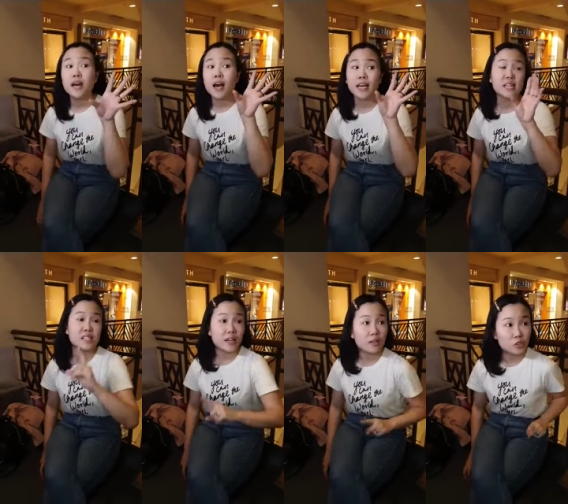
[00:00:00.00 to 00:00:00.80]
Uh, it
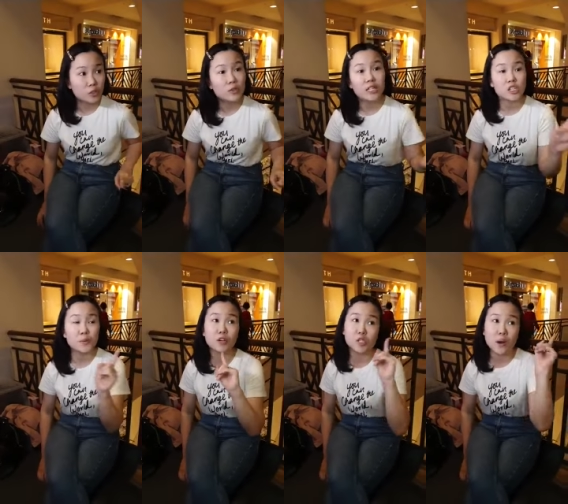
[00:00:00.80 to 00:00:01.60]
is not true that just
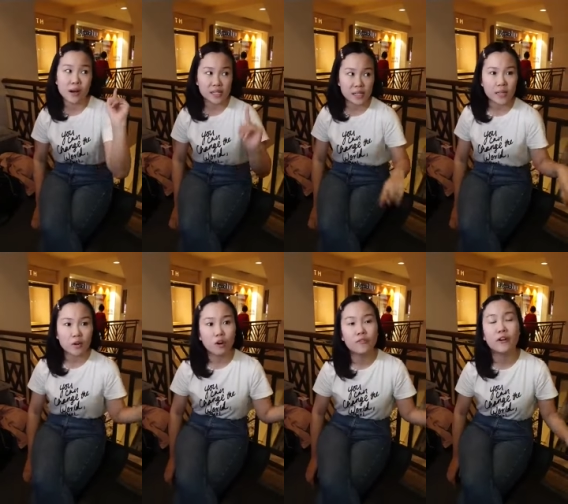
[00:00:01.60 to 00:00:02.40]
because you are
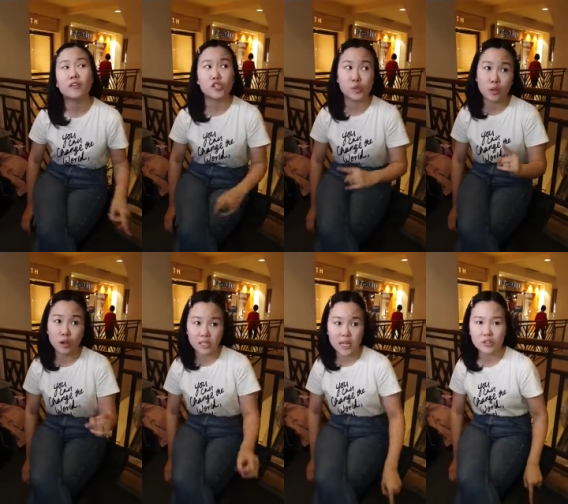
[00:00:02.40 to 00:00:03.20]
acidic, all foundations will
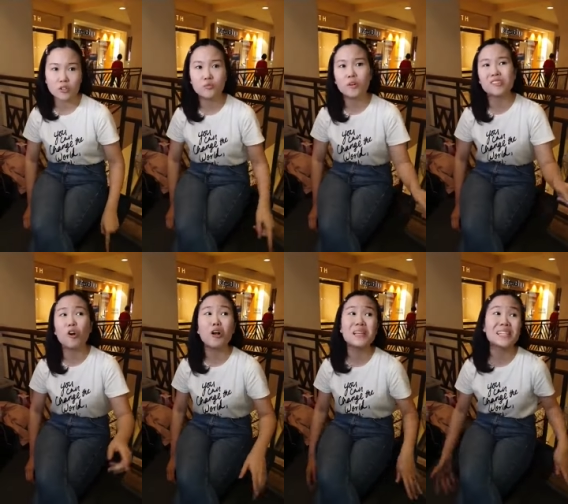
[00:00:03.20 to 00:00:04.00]
oxidize on you, because
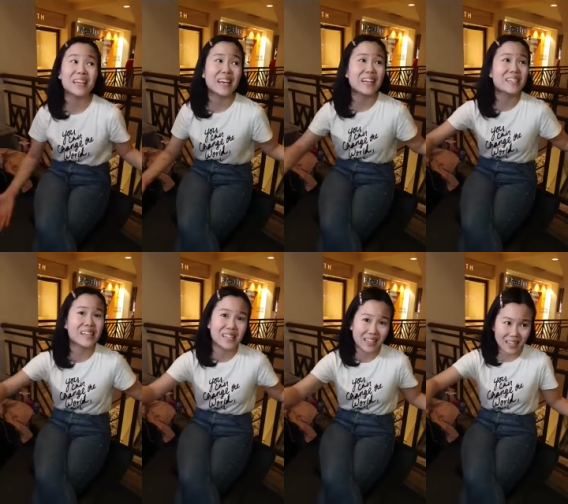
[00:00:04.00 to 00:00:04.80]
all skin is
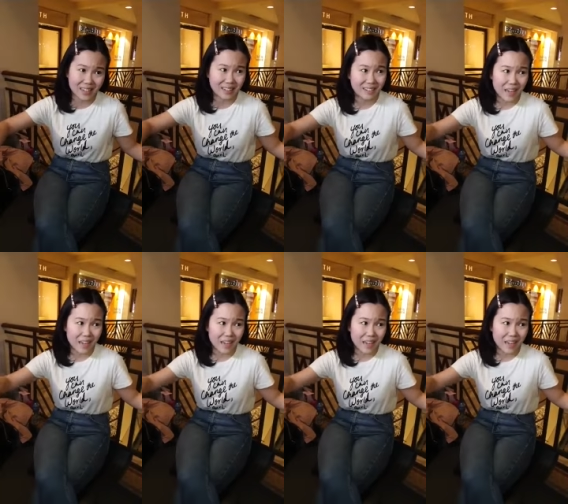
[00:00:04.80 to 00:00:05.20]
acidic.